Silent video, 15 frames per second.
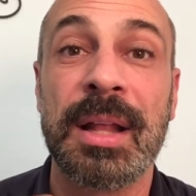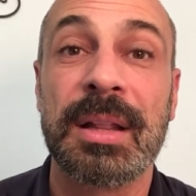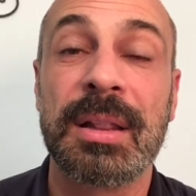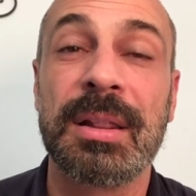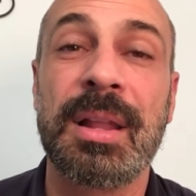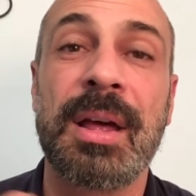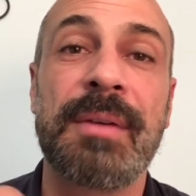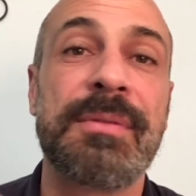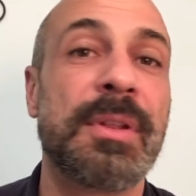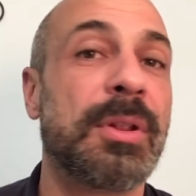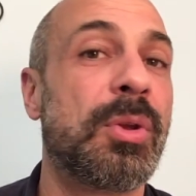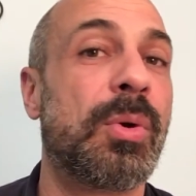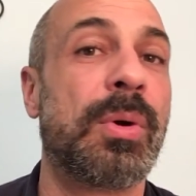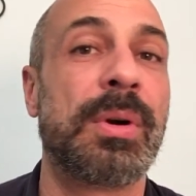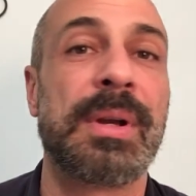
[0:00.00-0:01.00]
love the
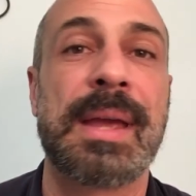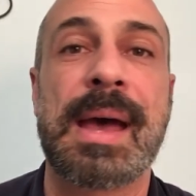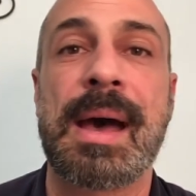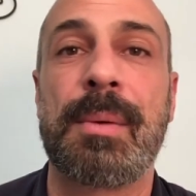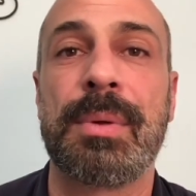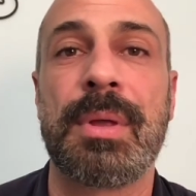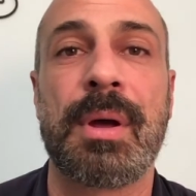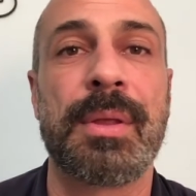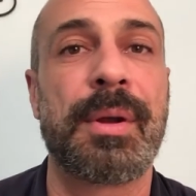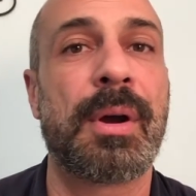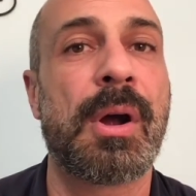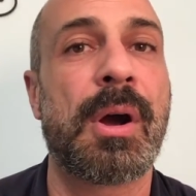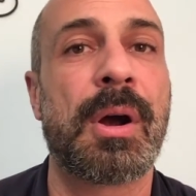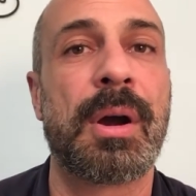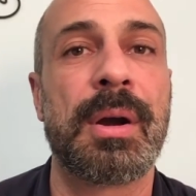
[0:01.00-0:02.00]
Lord God with all their
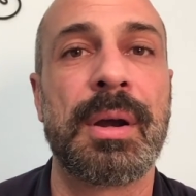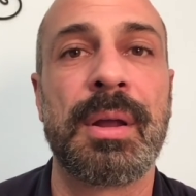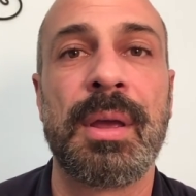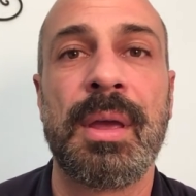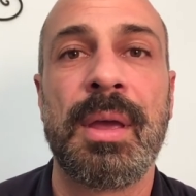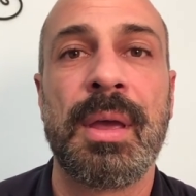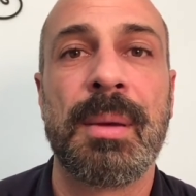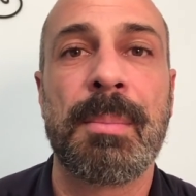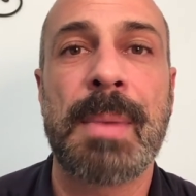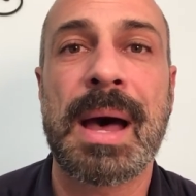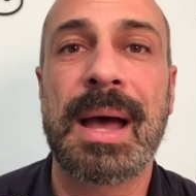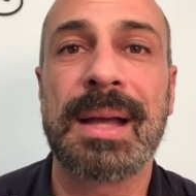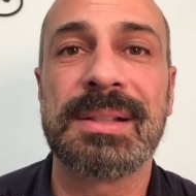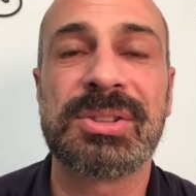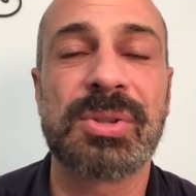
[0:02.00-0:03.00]
heart,
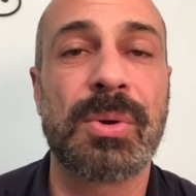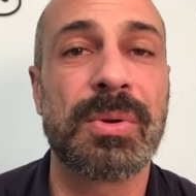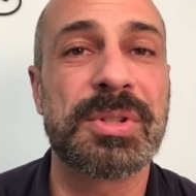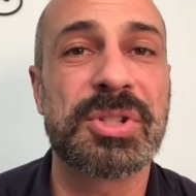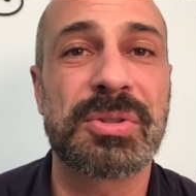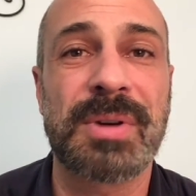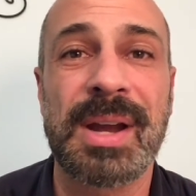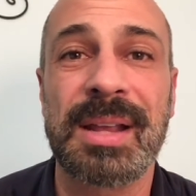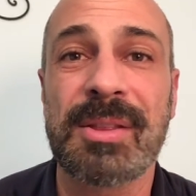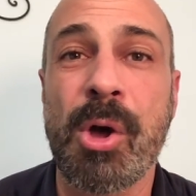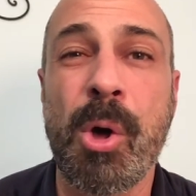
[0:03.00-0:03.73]
mind, soul, and strength.